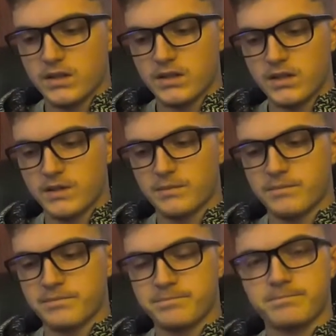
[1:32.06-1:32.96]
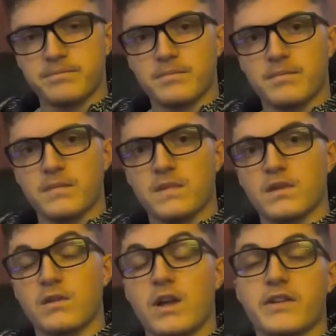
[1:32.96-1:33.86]

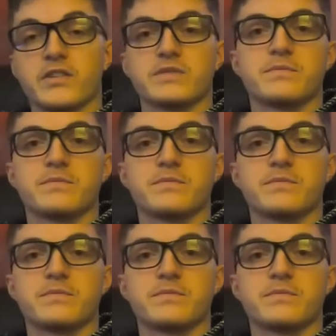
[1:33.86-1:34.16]
A lot of